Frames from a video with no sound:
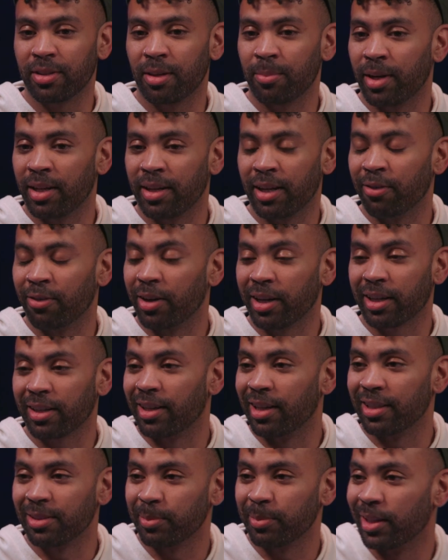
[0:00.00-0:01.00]
They might not
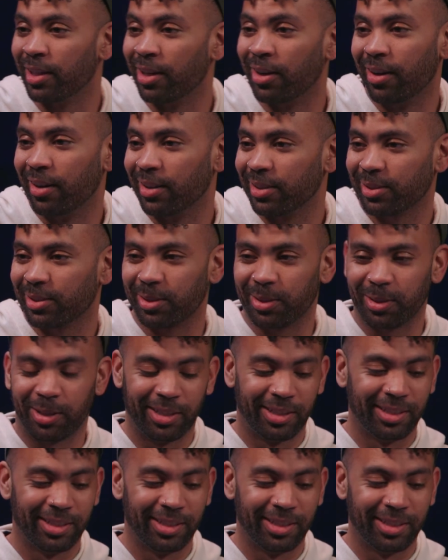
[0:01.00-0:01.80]
recognize me at all. So,